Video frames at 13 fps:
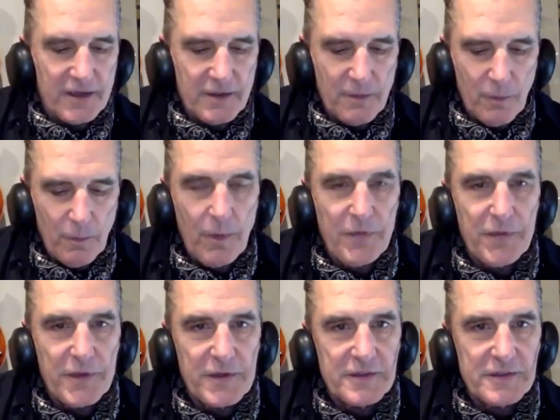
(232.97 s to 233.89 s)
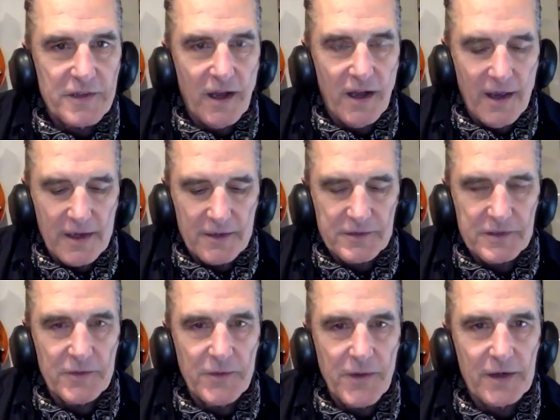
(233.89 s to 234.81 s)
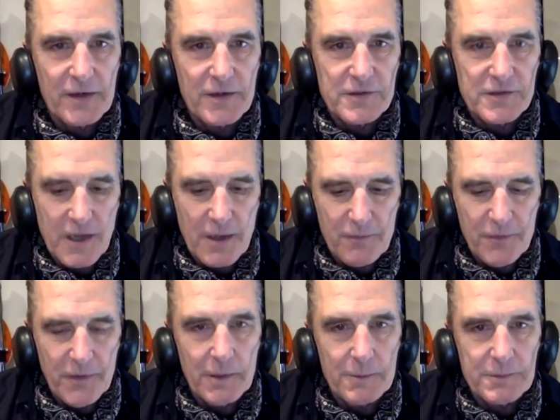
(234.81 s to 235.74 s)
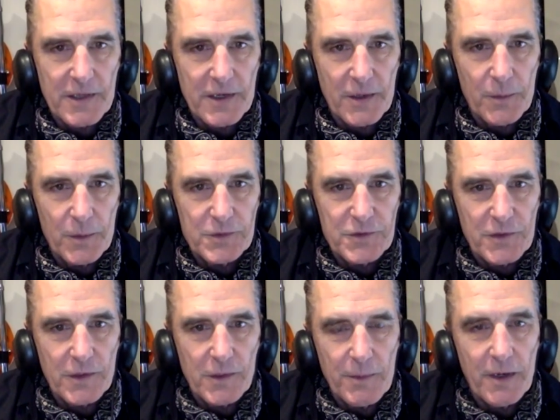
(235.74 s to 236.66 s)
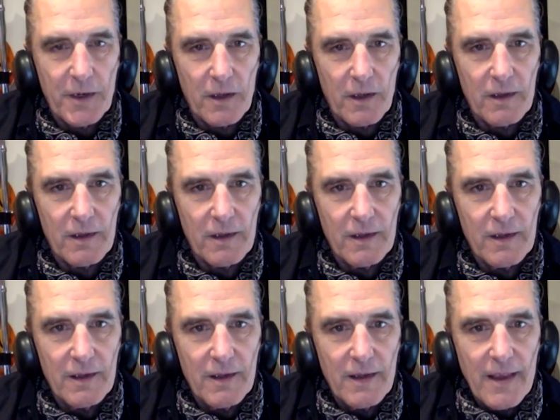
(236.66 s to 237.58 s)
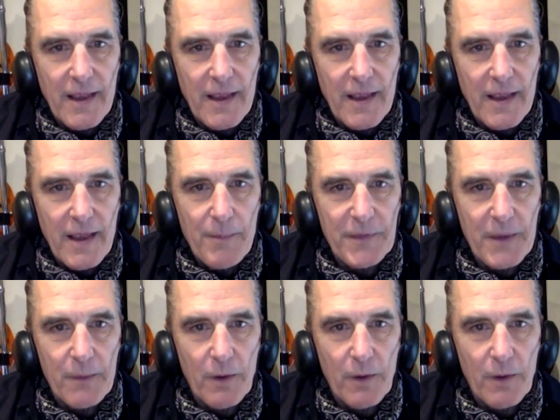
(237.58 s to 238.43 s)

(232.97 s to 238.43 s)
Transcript: with the design of Sun Records, Sam Phillips had a rooster in the middle, but they were